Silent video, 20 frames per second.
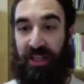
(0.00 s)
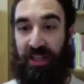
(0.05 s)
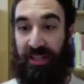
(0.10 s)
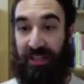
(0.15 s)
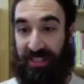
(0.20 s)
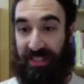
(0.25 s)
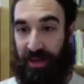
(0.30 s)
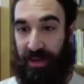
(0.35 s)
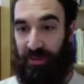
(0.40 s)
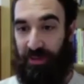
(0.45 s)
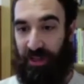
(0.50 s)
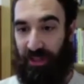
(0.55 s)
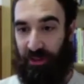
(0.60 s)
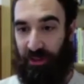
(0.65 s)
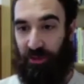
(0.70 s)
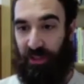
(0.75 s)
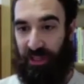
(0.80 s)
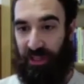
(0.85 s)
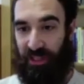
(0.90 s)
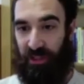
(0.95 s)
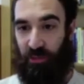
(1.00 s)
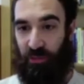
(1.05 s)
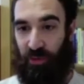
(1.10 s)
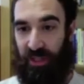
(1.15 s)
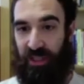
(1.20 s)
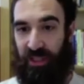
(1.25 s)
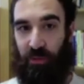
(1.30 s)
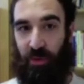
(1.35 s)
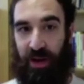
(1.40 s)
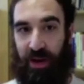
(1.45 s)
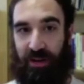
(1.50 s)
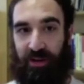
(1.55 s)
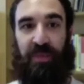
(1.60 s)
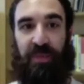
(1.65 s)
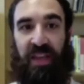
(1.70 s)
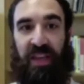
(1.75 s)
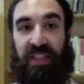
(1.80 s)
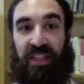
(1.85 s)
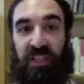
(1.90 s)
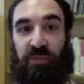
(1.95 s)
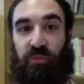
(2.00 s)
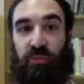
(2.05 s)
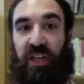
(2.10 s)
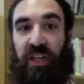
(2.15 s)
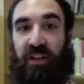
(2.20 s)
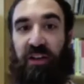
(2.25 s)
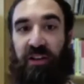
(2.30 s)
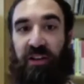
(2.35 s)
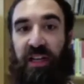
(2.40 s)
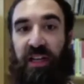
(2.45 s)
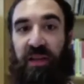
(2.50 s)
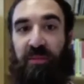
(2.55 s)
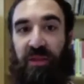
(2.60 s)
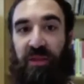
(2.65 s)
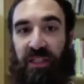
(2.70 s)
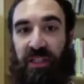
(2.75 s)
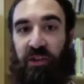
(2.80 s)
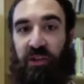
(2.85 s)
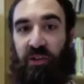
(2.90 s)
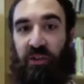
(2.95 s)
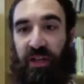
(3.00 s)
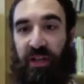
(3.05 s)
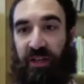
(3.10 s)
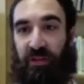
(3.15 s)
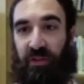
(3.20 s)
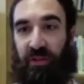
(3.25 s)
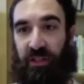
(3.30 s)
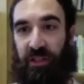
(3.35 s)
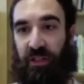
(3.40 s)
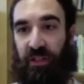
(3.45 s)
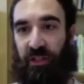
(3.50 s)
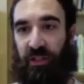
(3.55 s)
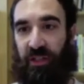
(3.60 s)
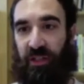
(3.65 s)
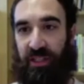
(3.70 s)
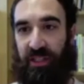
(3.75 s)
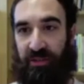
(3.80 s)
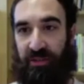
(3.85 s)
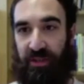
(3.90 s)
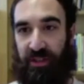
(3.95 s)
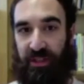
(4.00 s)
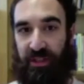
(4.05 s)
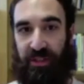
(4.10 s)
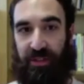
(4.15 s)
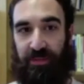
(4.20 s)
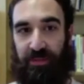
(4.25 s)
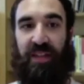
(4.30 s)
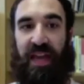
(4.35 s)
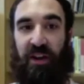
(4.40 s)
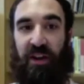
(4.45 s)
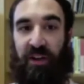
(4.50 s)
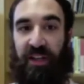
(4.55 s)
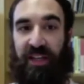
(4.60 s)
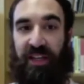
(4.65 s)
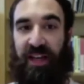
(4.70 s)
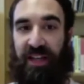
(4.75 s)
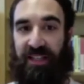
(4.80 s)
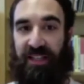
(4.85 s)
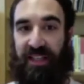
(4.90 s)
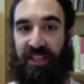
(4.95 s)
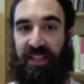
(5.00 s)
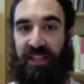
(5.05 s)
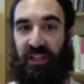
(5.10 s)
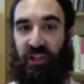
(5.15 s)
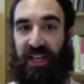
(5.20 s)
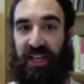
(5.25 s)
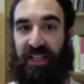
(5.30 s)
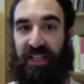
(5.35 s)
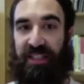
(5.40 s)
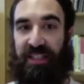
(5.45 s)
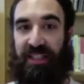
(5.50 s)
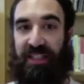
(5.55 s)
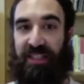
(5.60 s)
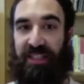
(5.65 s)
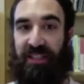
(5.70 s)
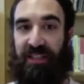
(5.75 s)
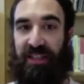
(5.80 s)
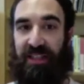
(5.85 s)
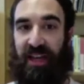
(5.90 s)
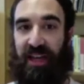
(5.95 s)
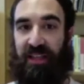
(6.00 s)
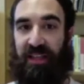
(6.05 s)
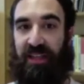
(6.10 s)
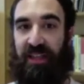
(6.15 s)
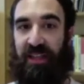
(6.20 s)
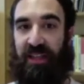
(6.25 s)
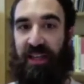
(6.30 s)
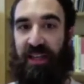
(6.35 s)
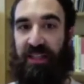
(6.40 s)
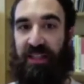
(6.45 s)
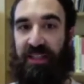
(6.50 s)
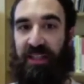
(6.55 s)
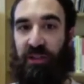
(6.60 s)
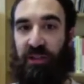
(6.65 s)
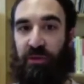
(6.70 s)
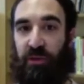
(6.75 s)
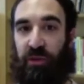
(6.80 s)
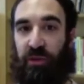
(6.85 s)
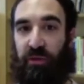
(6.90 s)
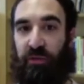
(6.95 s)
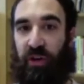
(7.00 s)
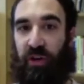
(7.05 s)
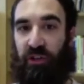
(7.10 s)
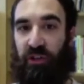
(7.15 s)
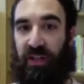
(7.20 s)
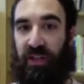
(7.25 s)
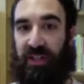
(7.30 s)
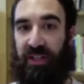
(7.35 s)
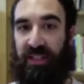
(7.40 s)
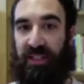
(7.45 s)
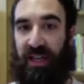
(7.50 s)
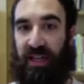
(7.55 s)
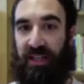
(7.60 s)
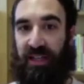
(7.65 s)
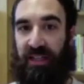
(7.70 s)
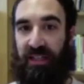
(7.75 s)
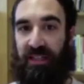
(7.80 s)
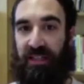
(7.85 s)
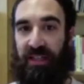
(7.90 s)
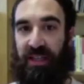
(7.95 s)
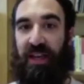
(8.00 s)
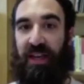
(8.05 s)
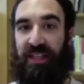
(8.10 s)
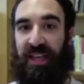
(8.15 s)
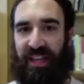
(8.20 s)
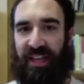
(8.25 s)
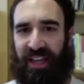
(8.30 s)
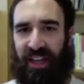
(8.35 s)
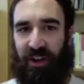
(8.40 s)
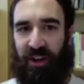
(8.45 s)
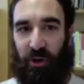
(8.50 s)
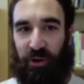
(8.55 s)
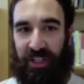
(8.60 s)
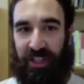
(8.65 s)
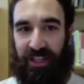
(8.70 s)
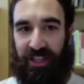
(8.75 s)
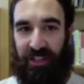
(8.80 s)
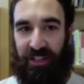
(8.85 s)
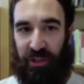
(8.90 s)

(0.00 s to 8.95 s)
in summer 2021 in the Springer IMISCOE Research series. Karolina is a teaching assistant at the Institute of Regional Studies, Jagiellonian